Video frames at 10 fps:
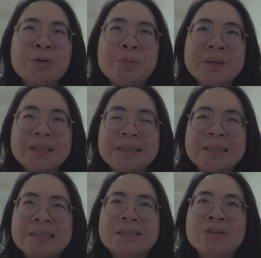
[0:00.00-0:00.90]

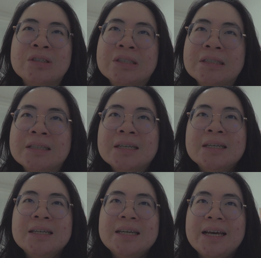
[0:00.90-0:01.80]
opinions on
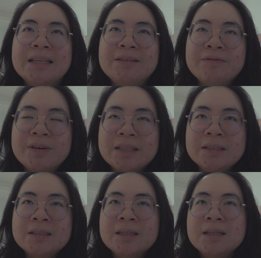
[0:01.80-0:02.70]
an event